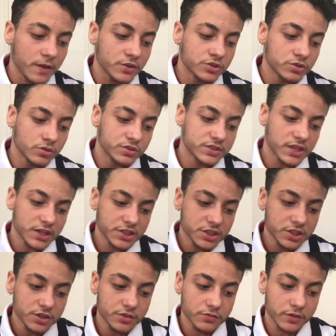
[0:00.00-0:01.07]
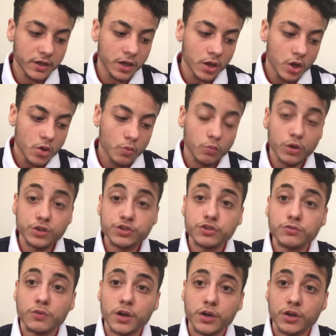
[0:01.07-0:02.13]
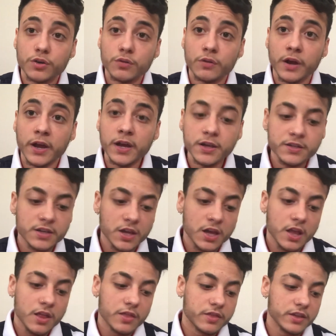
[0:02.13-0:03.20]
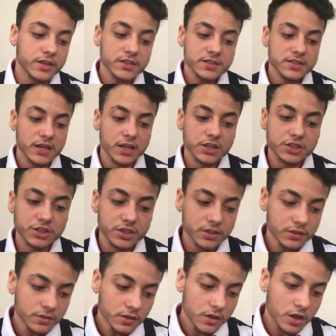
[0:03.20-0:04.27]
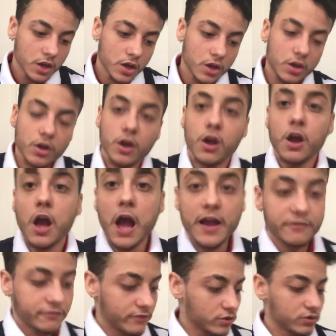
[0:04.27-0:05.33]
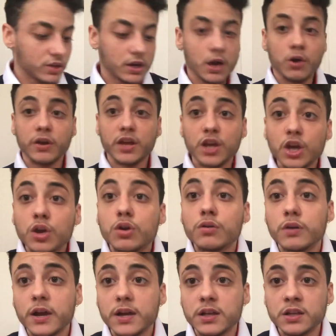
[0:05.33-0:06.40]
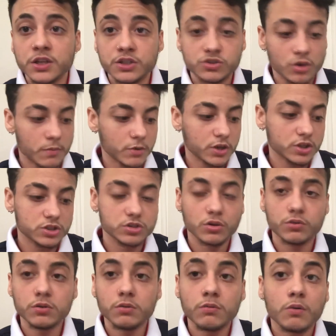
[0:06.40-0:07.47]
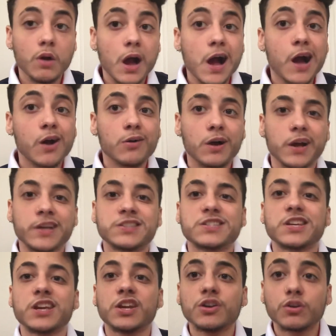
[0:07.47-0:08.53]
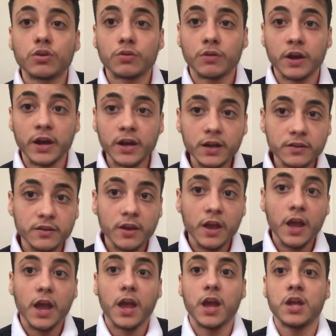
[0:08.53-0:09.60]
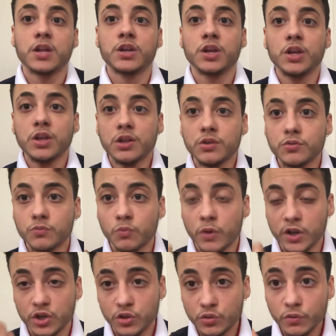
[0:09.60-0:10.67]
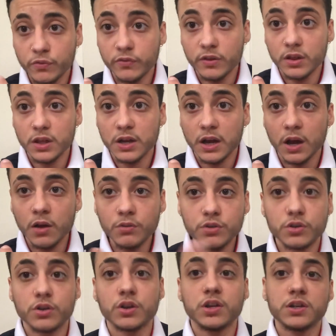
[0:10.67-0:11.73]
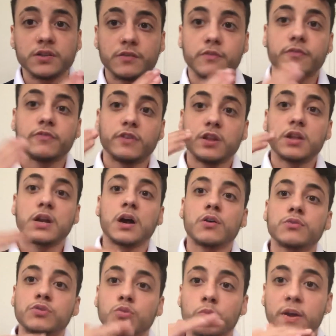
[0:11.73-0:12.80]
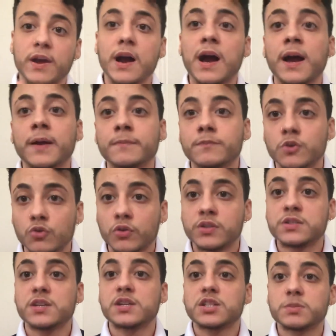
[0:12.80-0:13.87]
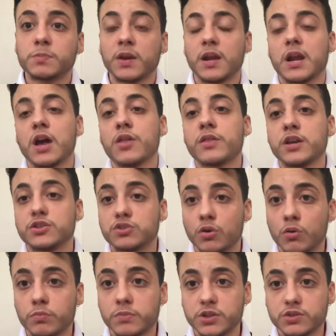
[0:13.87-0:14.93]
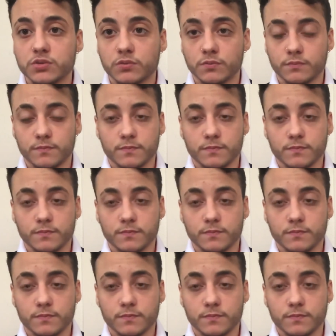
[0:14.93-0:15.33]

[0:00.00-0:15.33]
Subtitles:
So section 3, what do you want to correct? This section, I filled it out incorrectly, so I'm gonna show you how it's incorrect, and when you fill it out, you're going to fill it out the way I'm going to explain how they told me to.